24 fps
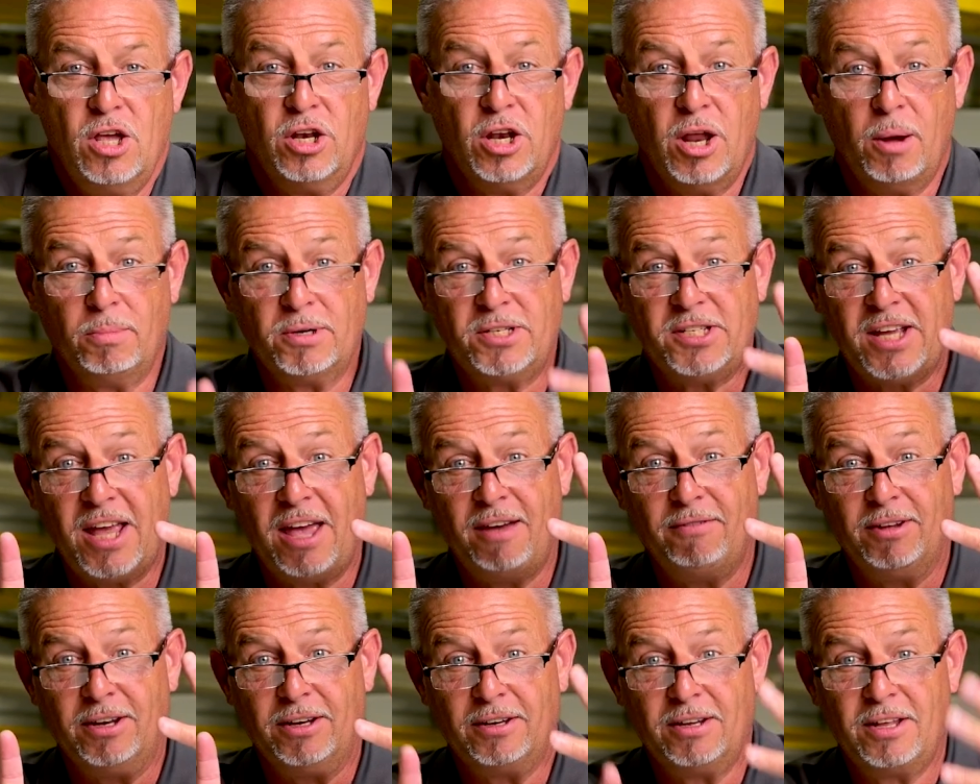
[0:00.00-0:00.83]
Number
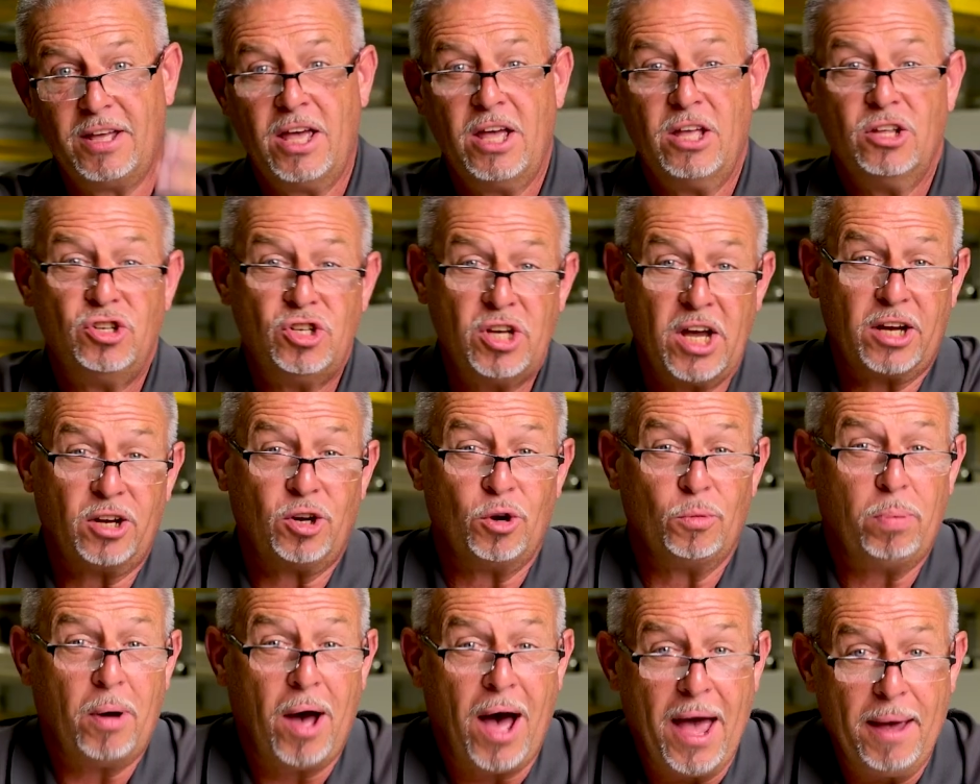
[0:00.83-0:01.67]
7, check
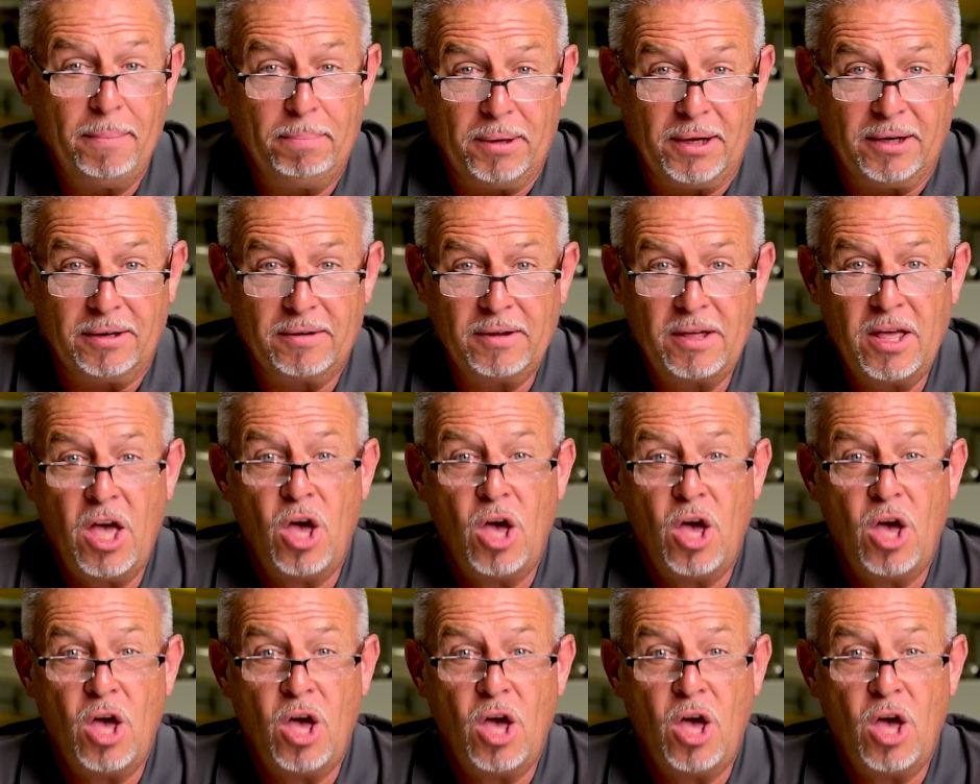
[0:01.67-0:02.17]
your piping.